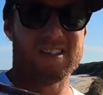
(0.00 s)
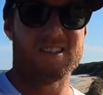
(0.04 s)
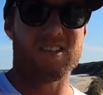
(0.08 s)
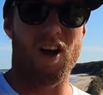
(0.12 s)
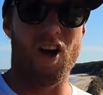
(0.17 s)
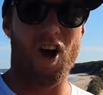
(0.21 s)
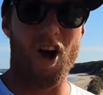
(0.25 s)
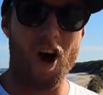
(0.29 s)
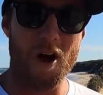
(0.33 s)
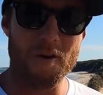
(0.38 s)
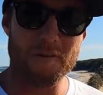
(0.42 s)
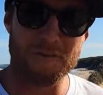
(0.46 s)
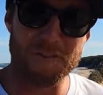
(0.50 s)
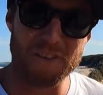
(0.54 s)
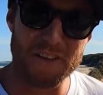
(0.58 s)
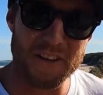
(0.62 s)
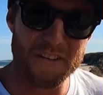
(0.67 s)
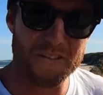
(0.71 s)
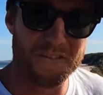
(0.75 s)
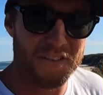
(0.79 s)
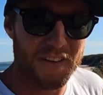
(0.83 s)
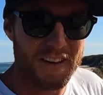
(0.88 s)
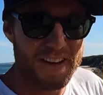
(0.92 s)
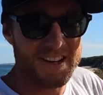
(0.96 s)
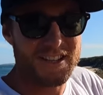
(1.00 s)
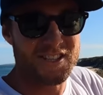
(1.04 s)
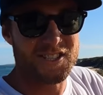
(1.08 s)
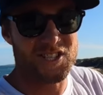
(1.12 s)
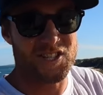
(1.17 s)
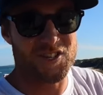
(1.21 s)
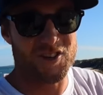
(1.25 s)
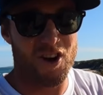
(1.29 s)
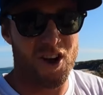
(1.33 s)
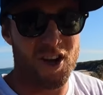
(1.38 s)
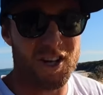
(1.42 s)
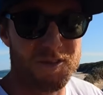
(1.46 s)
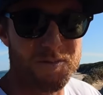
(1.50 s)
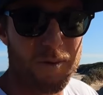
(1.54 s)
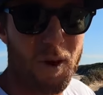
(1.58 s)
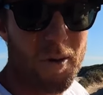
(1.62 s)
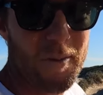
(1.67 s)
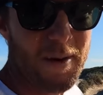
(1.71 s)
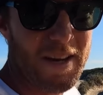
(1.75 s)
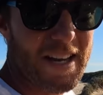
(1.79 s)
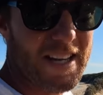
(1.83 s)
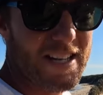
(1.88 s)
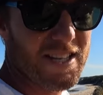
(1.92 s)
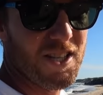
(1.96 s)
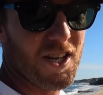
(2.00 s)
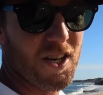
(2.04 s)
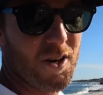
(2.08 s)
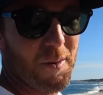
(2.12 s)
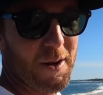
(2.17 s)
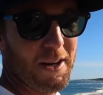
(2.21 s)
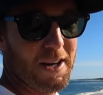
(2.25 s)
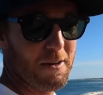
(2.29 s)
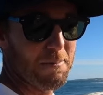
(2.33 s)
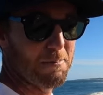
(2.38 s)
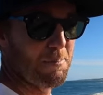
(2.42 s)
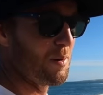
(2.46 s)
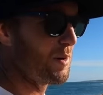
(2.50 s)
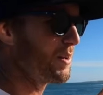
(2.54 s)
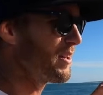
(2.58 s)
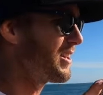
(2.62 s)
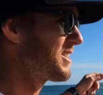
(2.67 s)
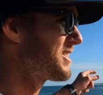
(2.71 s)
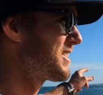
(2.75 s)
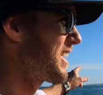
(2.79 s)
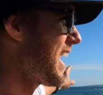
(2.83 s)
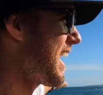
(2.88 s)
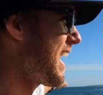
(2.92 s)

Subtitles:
So hopefully, fingers crossed, what we can do, we can pull a